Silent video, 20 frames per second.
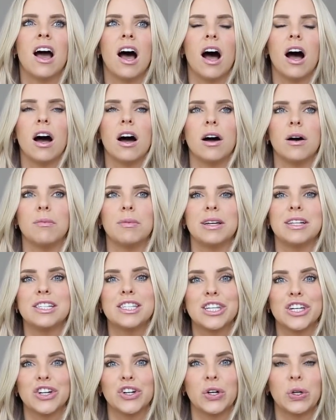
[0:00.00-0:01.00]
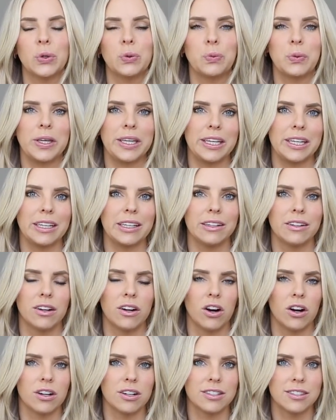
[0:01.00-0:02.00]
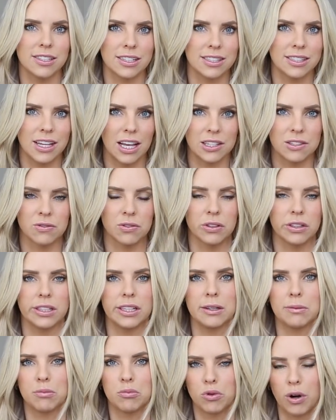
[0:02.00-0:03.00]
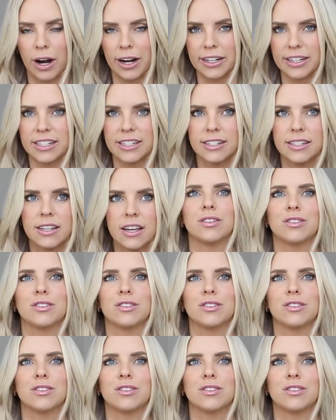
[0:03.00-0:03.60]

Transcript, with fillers: um, until we are successfully pregnant.